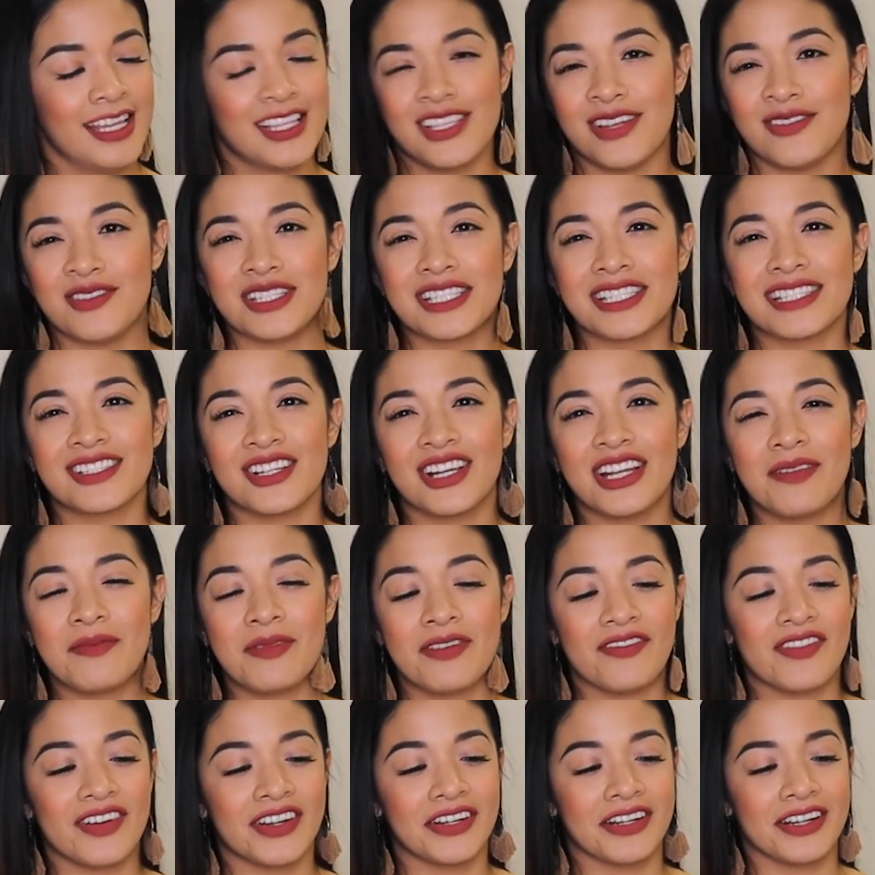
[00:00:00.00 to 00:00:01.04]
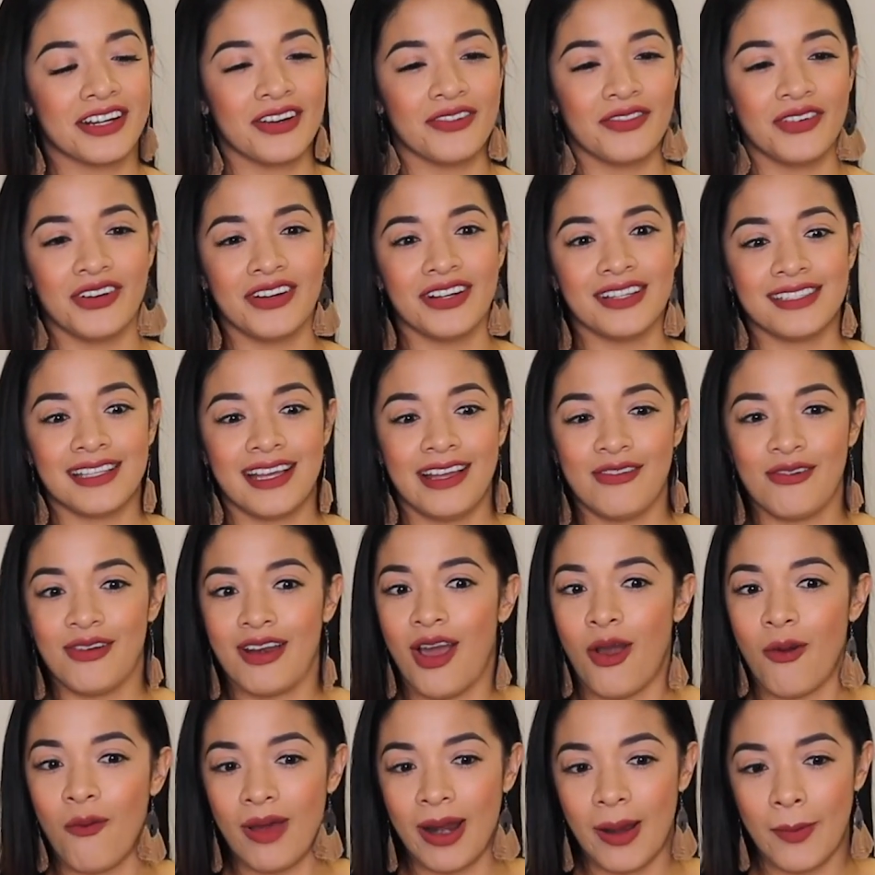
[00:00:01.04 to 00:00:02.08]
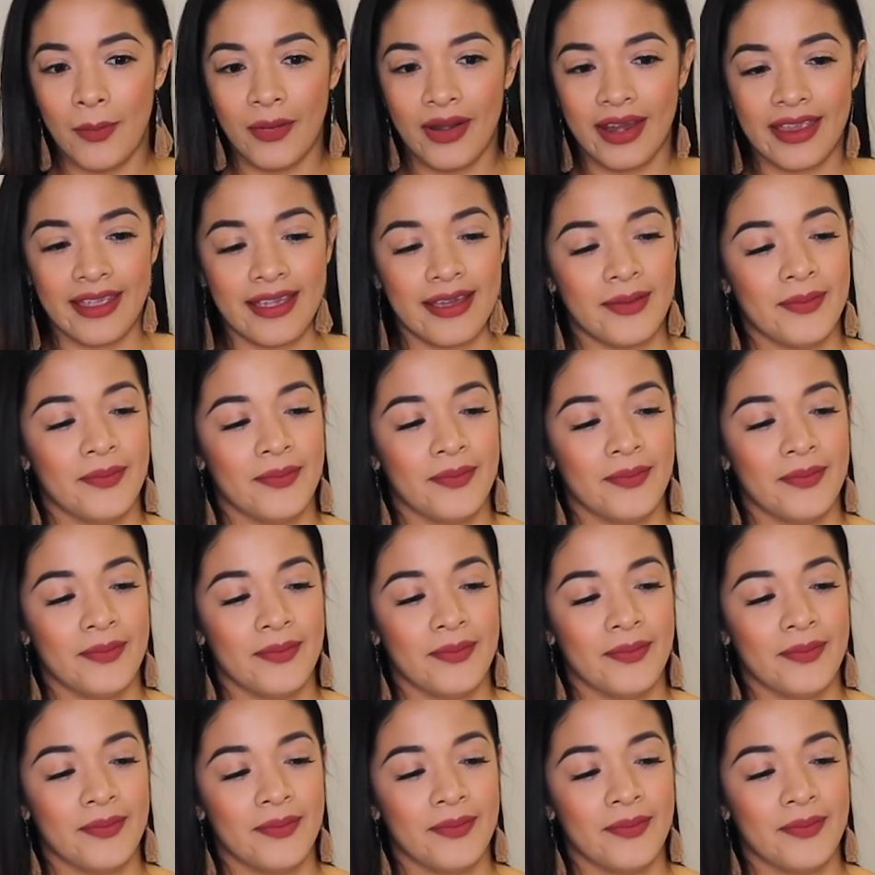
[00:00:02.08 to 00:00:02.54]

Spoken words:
I'm just trying to be very careful because I do not want to break.